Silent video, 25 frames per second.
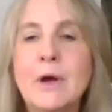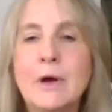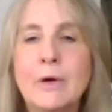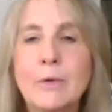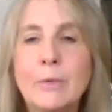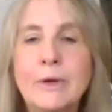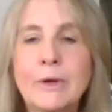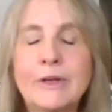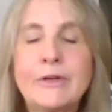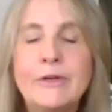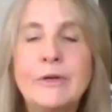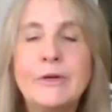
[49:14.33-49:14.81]

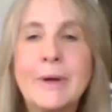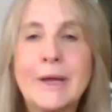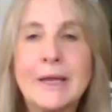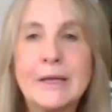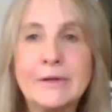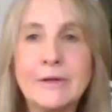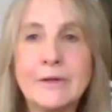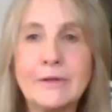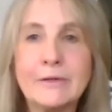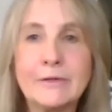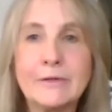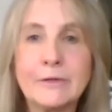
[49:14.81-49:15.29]
we do
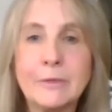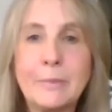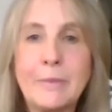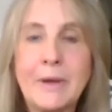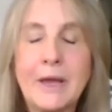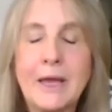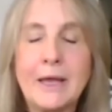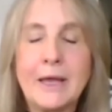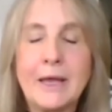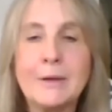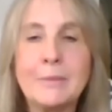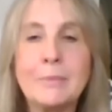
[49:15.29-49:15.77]

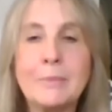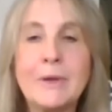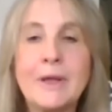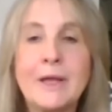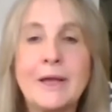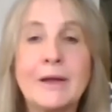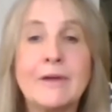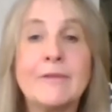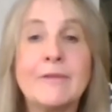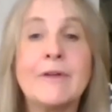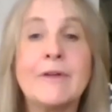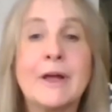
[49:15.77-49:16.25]
anticipate it
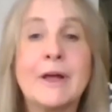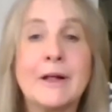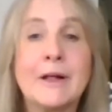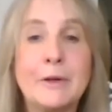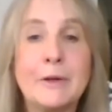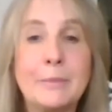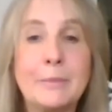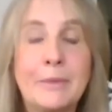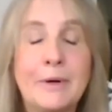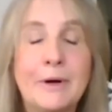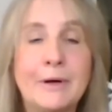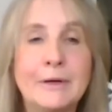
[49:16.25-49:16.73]
being
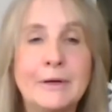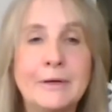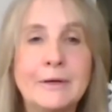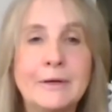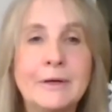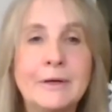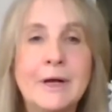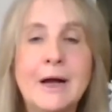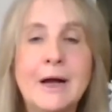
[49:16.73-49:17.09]
available